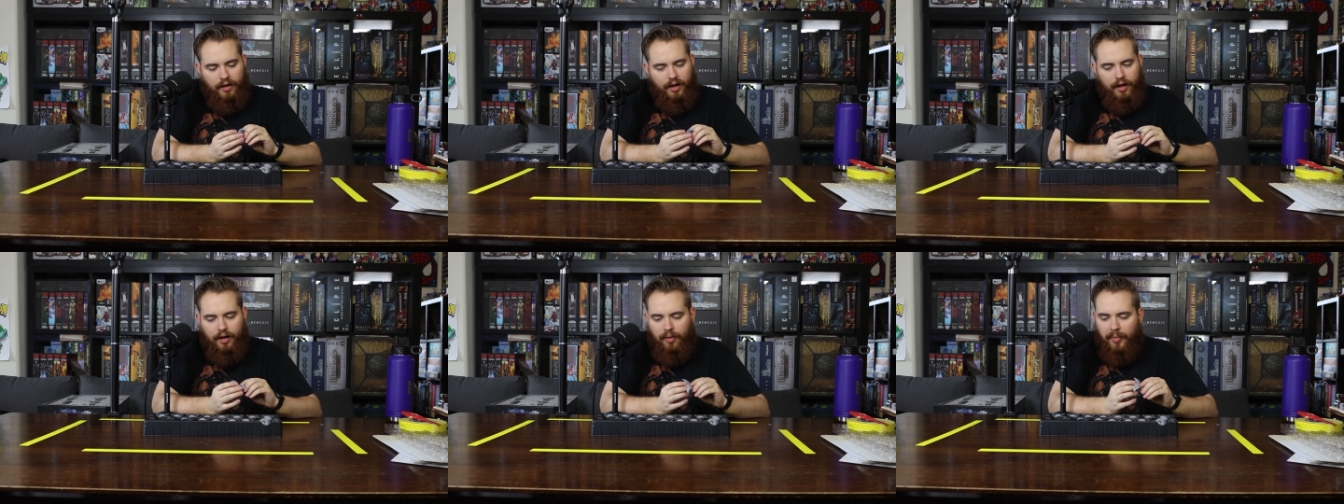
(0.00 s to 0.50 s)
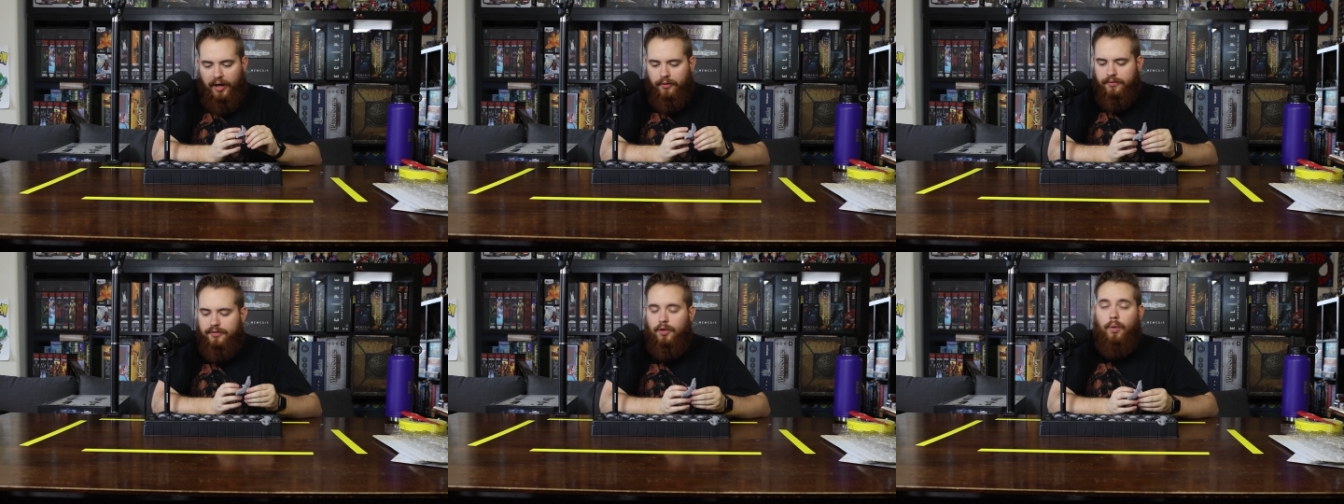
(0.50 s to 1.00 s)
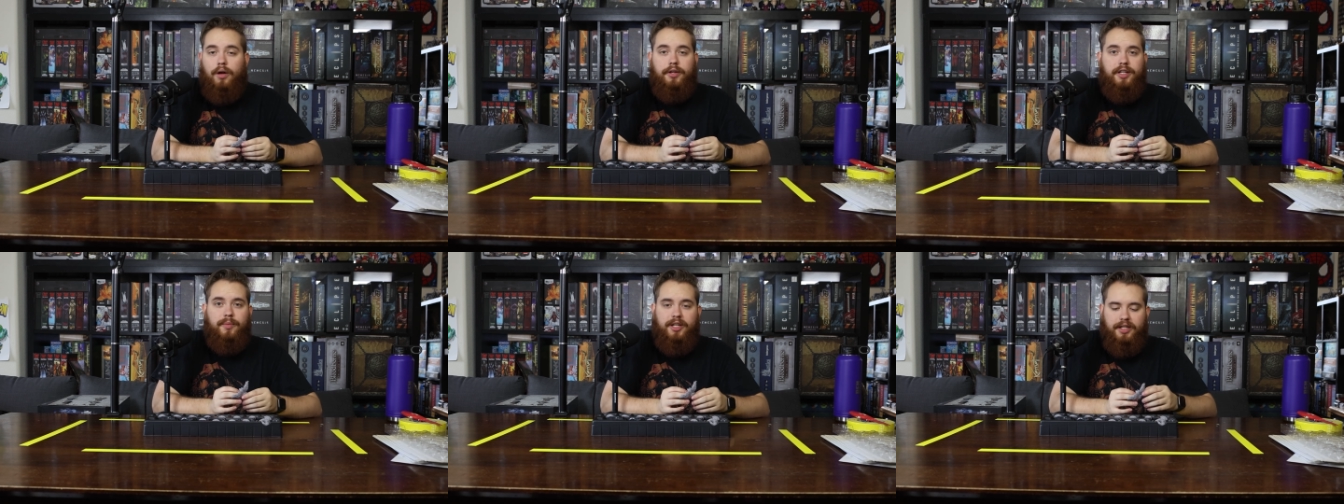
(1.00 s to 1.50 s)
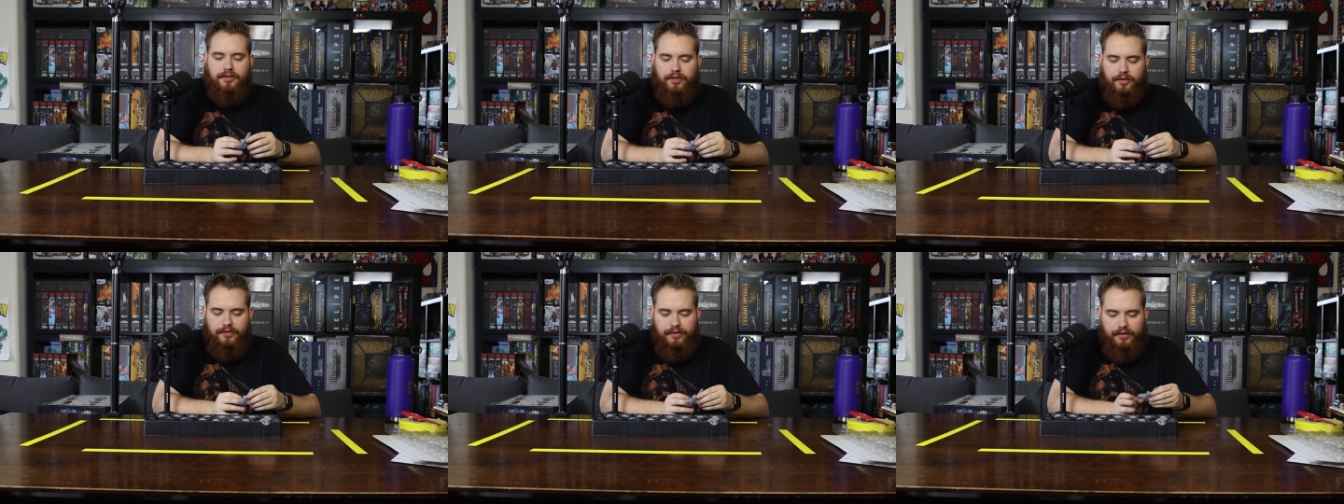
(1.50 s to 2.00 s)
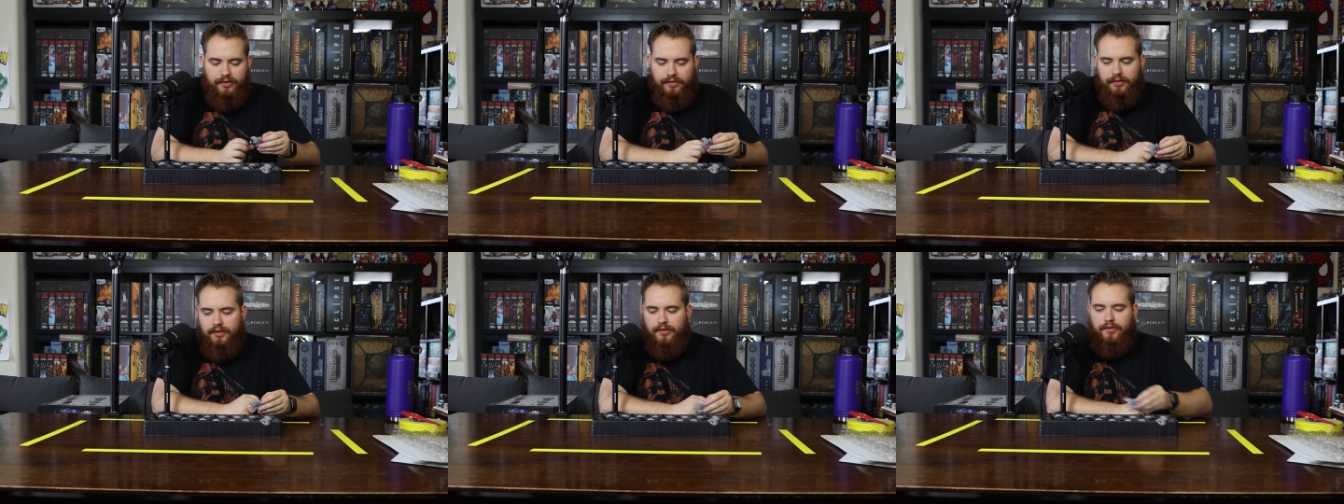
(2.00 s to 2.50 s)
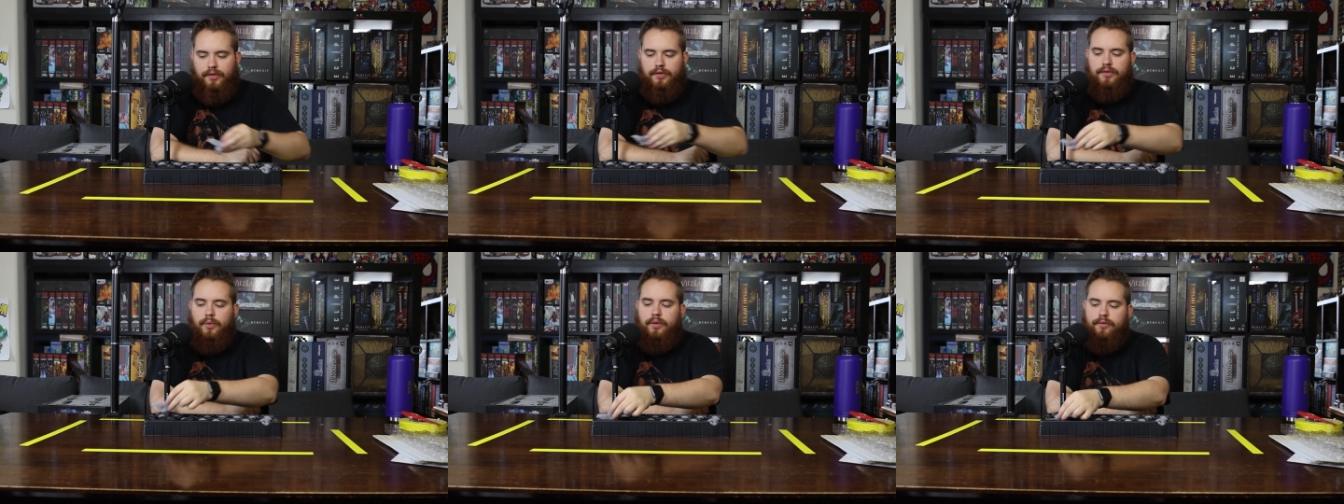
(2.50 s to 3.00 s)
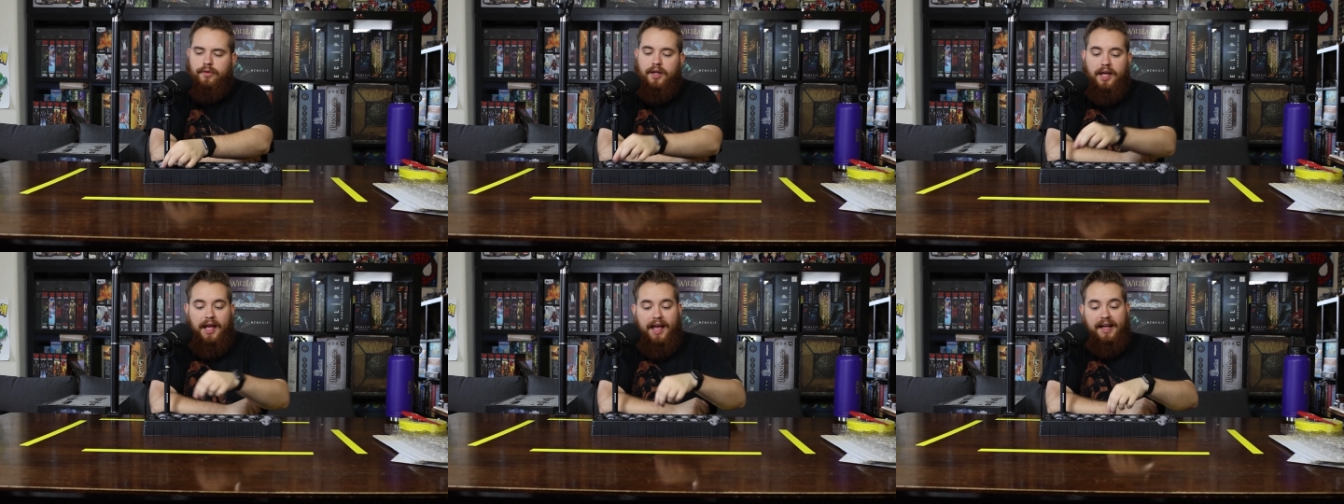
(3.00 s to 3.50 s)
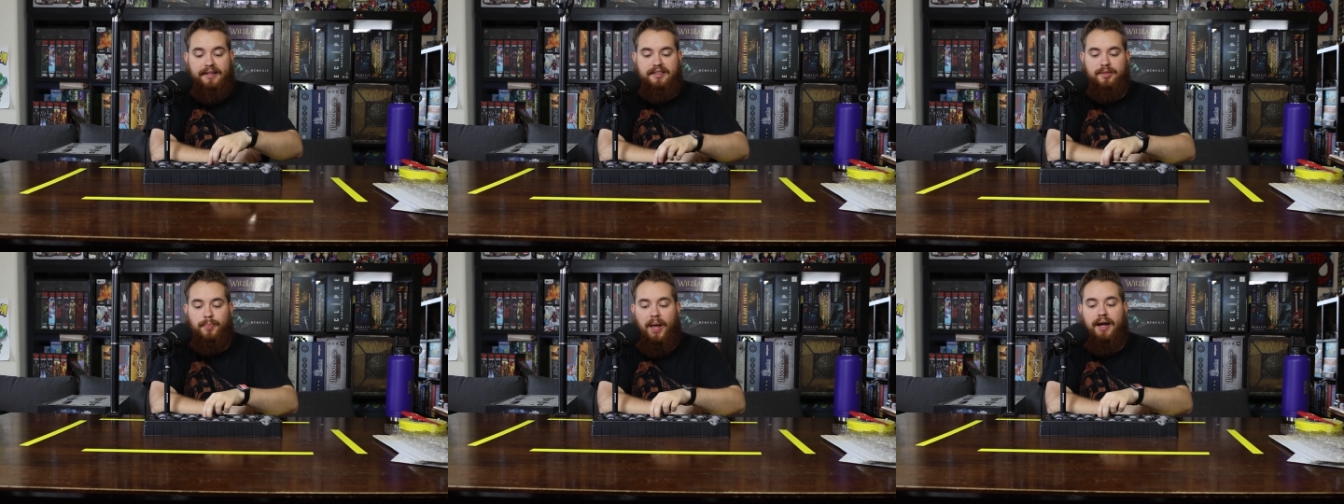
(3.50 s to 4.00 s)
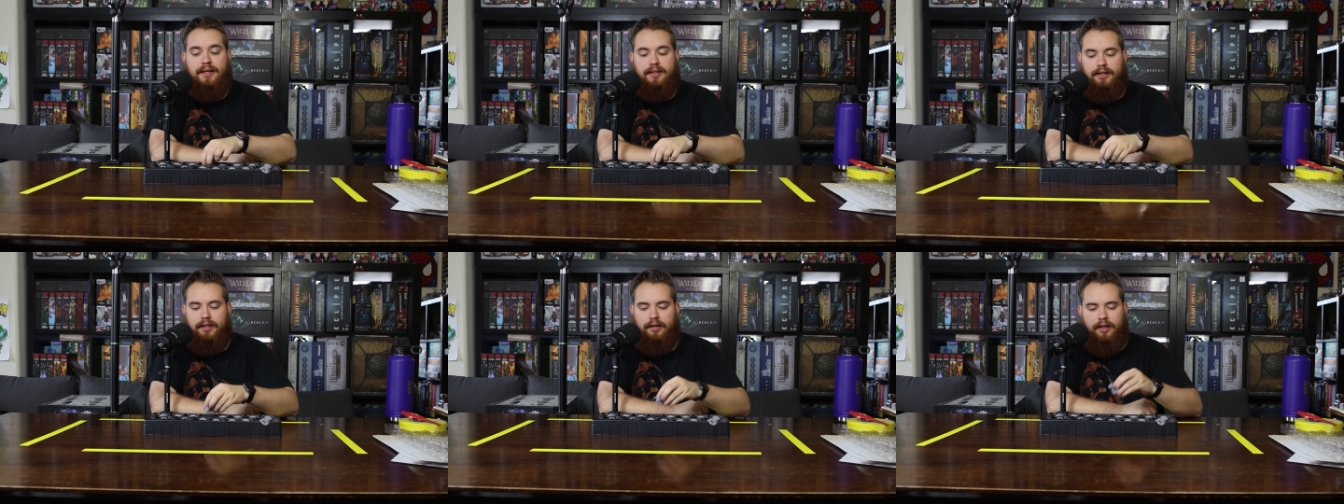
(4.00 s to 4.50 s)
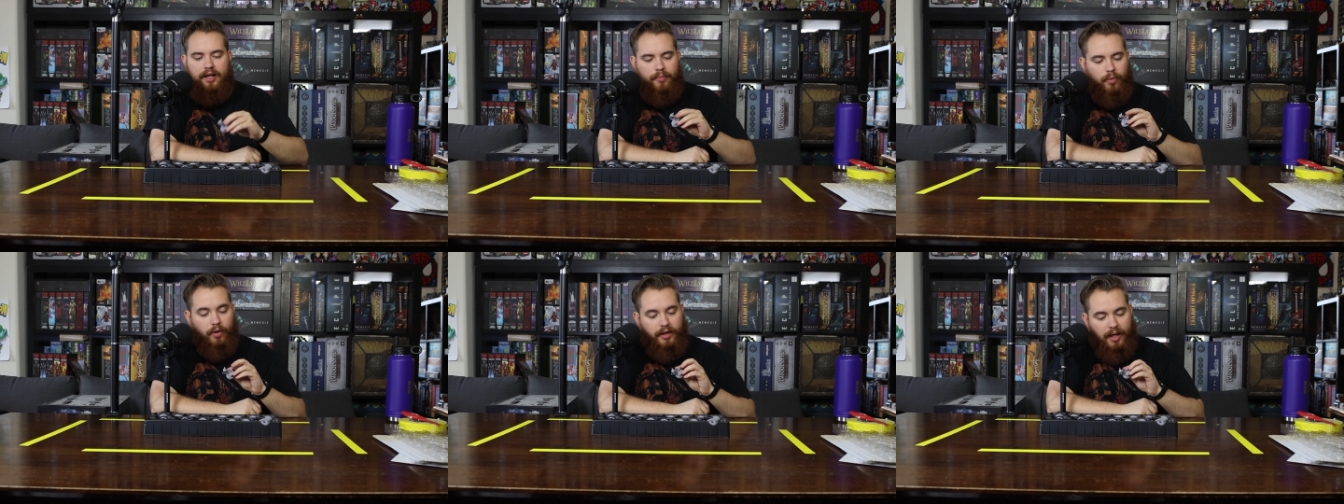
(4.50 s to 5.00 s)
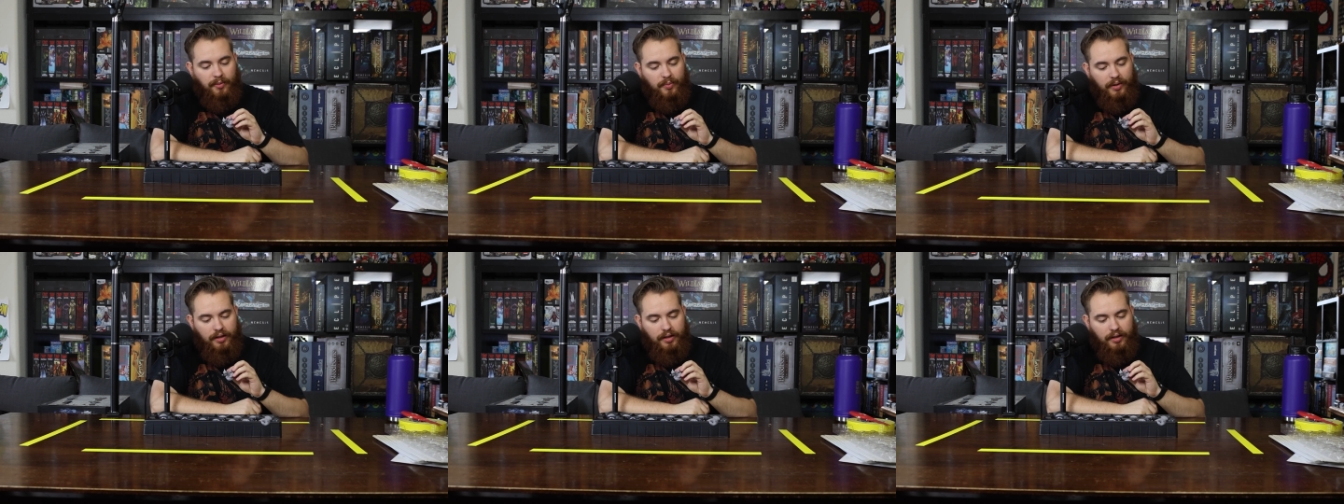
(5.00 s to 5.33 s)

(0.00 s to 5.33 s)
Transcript: uh, about quality miniatures because it's just sort of expected in a lot of board games.